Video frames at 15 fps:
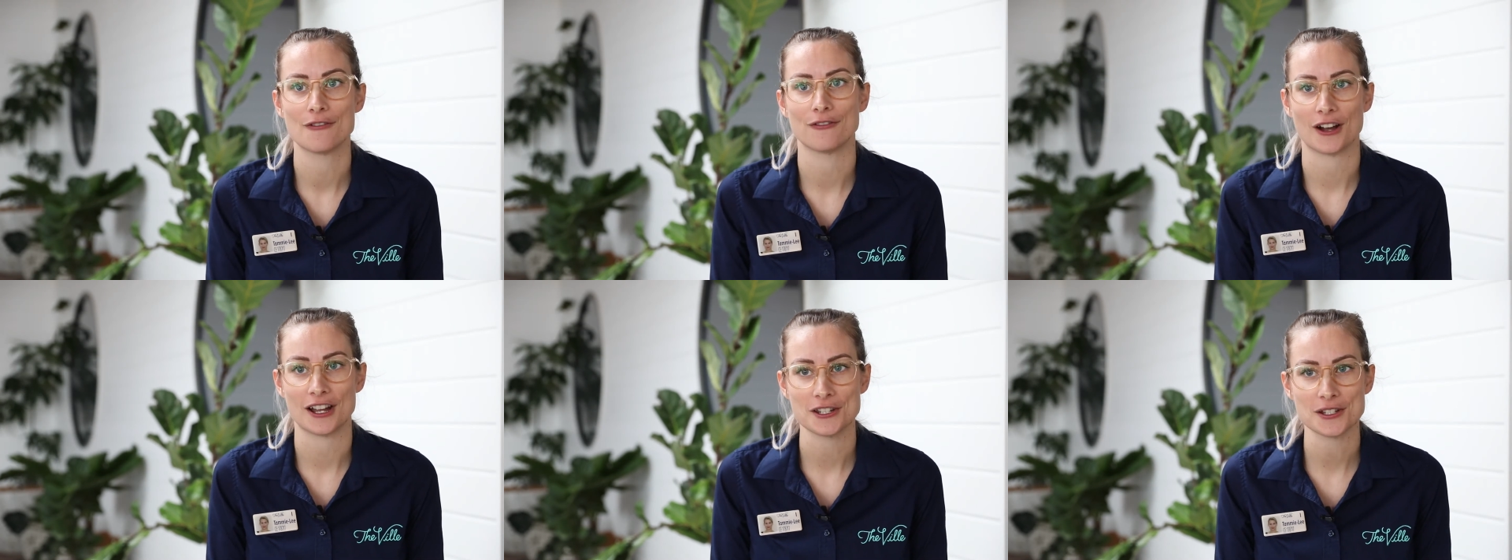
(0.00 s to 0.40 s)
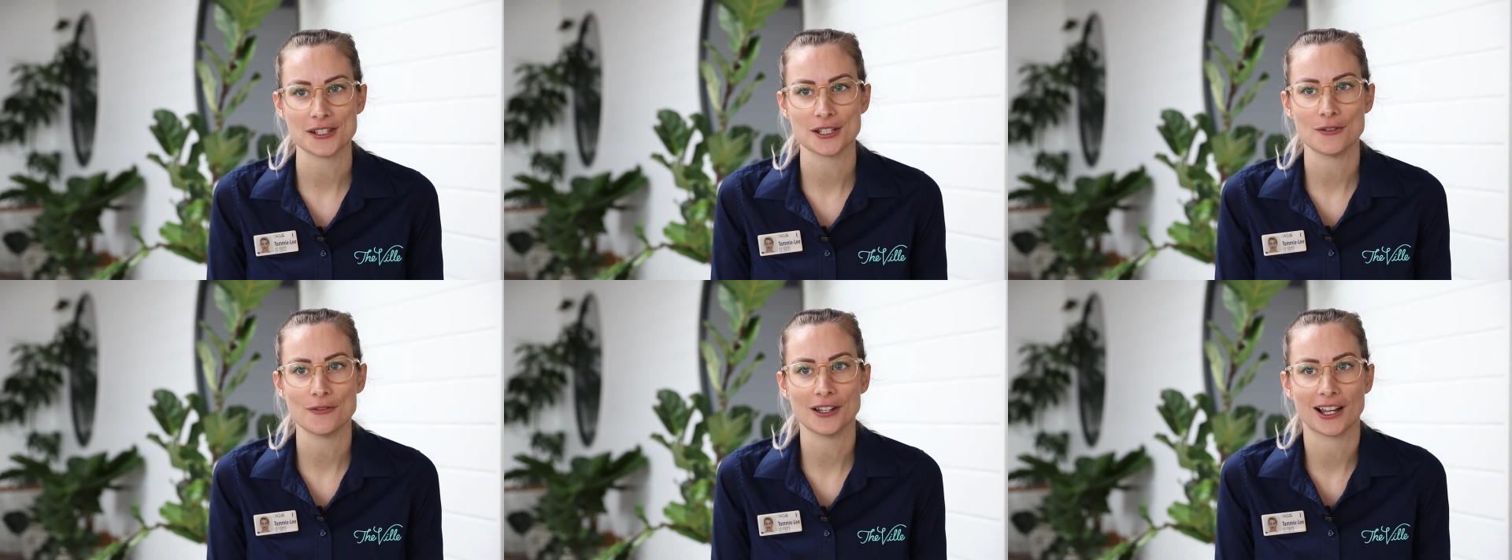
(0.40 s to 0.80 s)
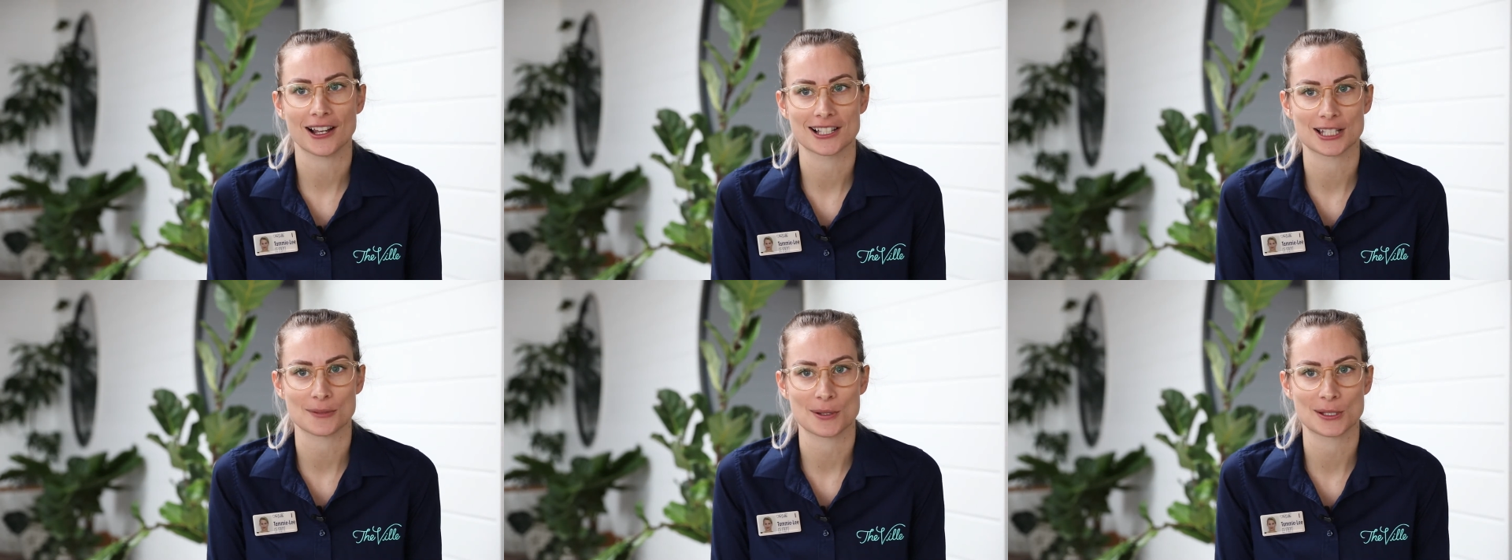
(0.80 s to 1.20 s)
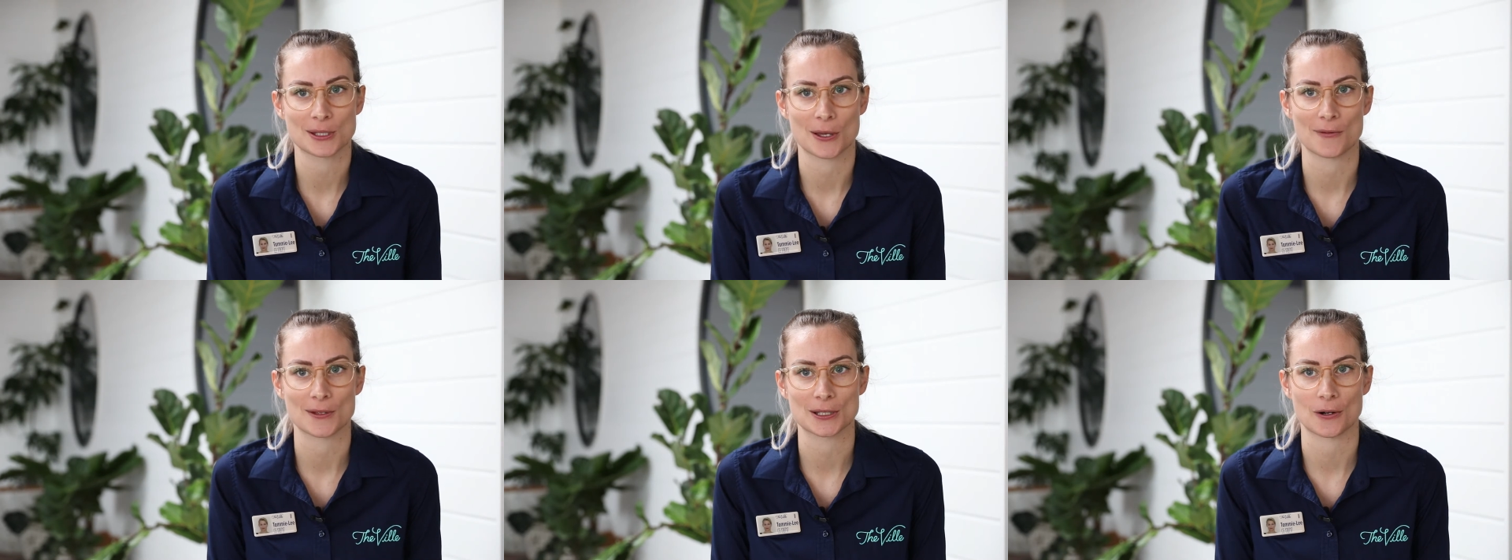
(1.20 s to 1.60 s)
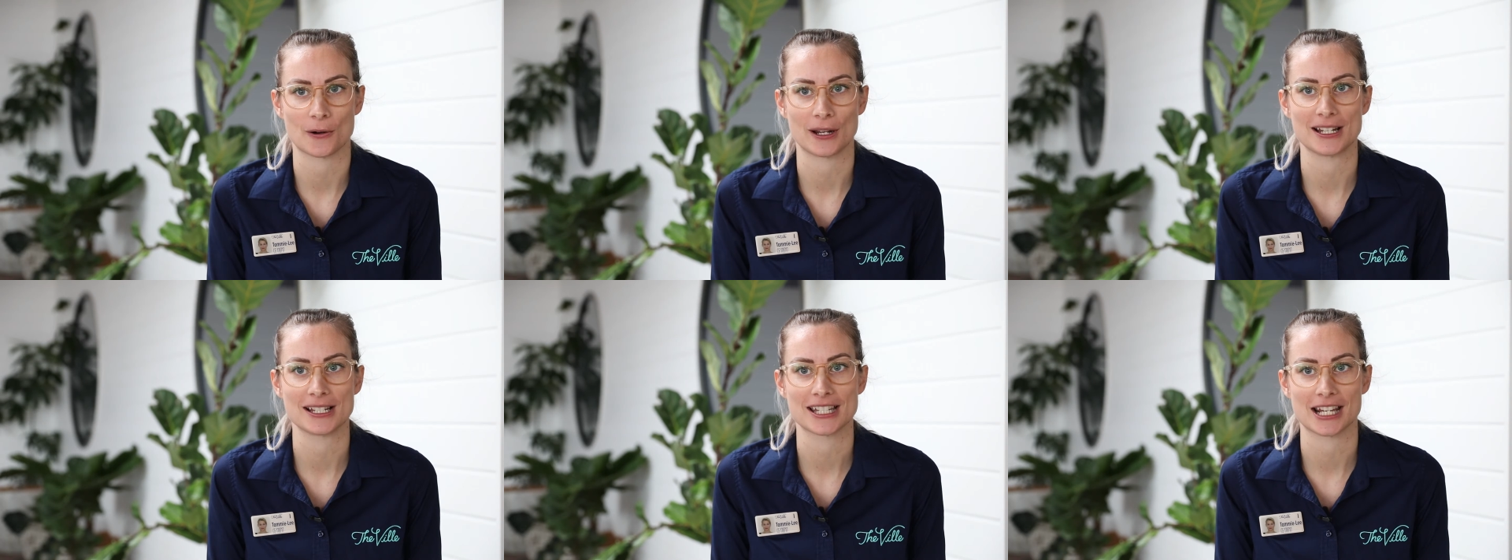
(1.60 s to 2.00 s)
Find yourself a customer service
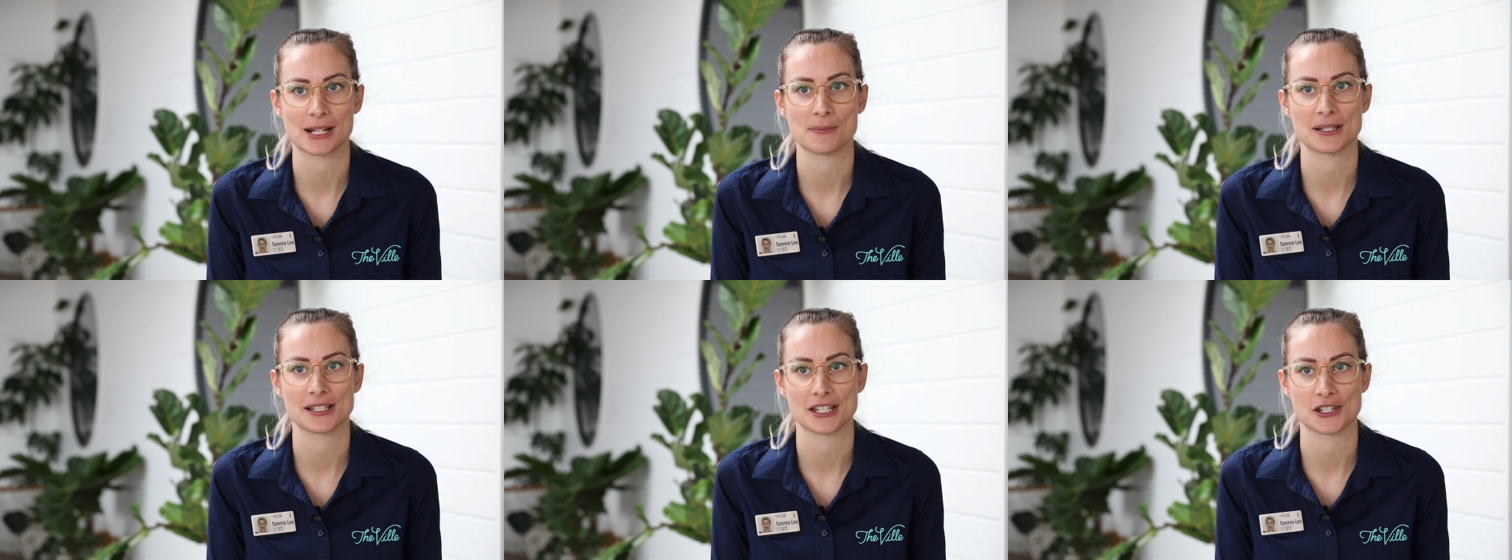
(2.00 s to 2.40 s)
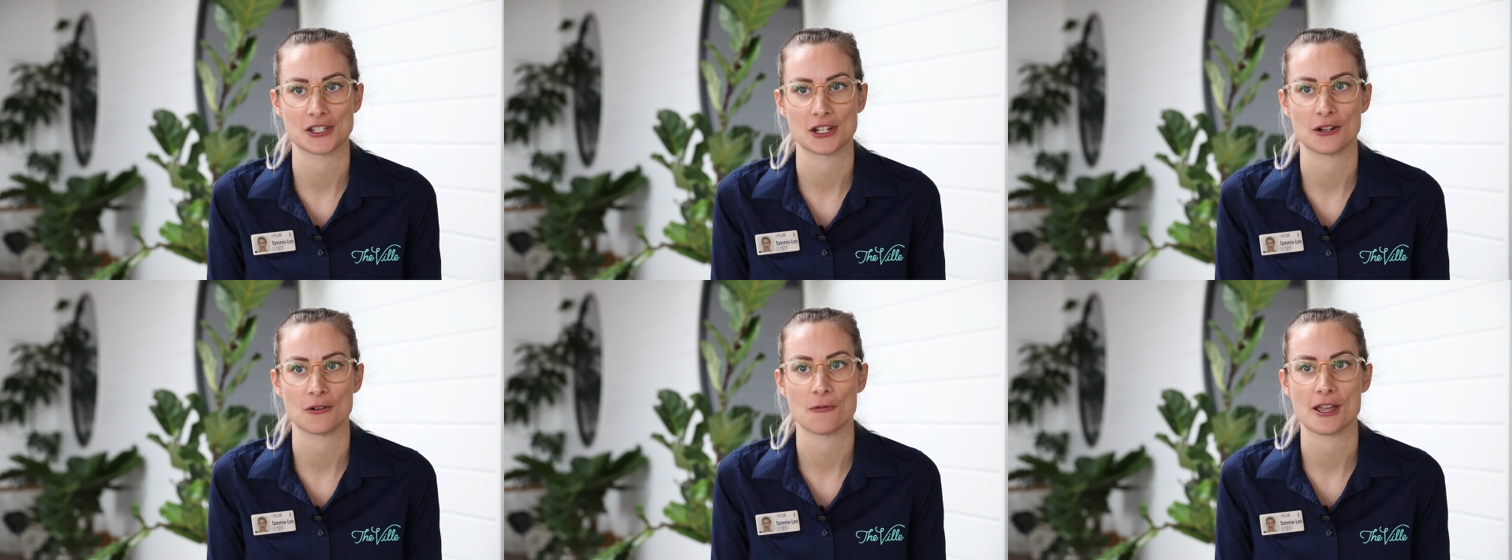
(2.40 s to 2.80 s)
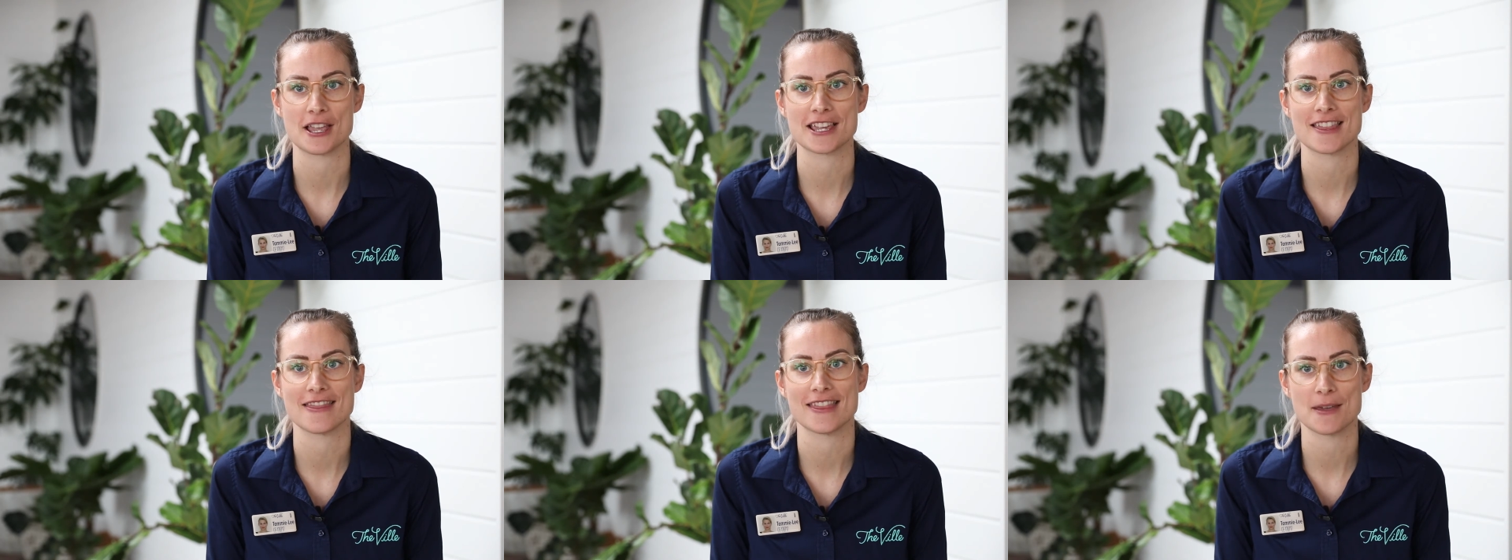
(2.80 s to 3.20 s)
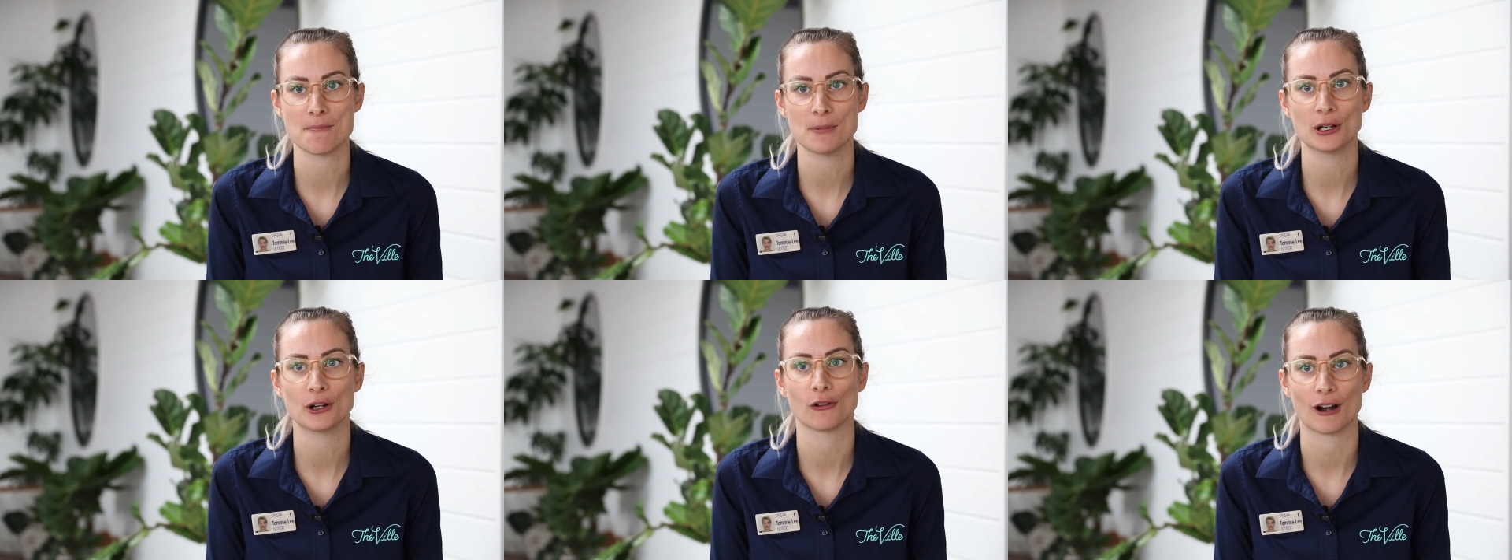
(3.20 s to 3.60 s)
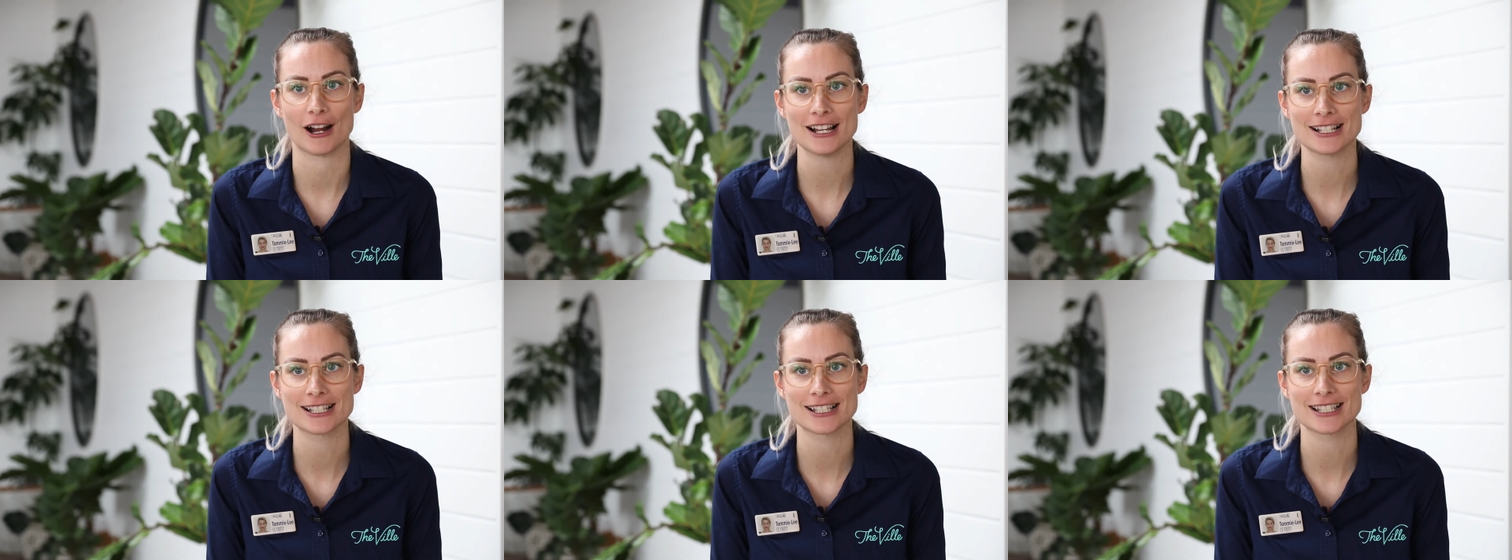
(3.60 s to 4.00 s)
orientated position where you can then
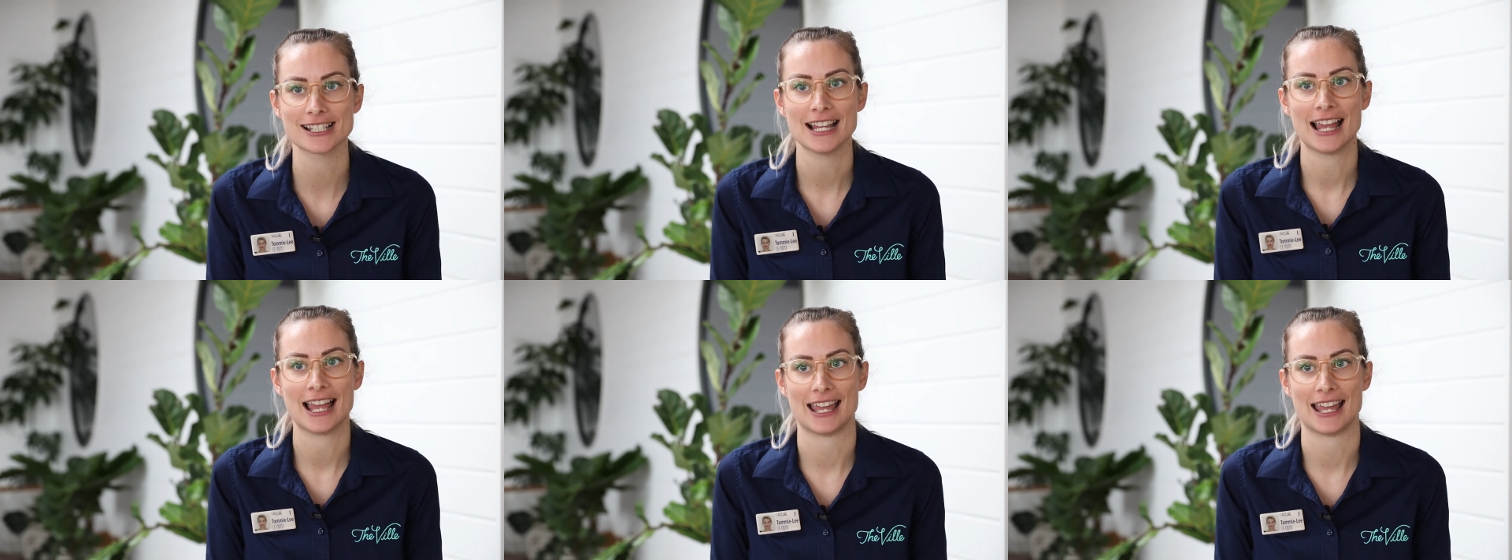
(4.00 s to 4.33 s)
progress